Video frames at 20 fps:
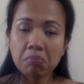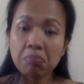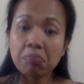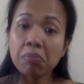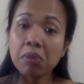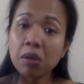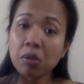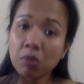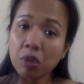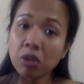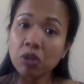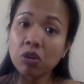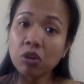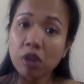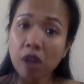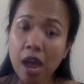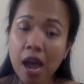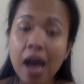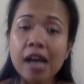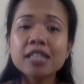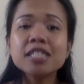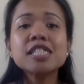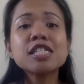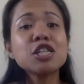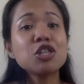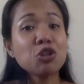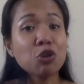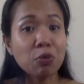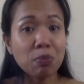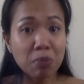But when you are
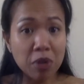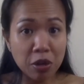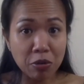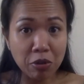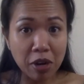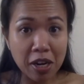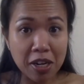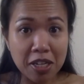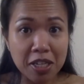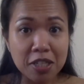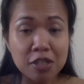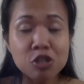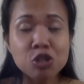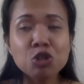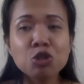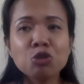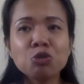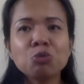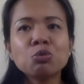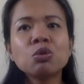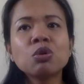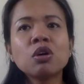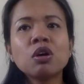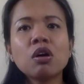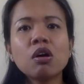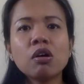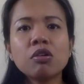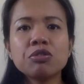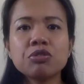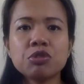asked, be ready to
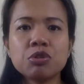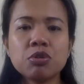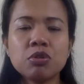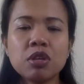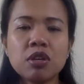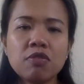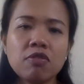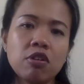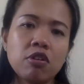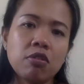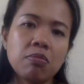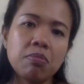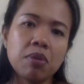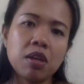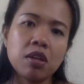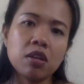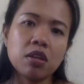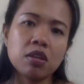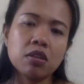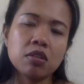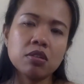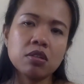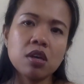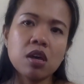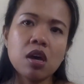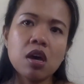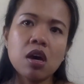also give your opinions.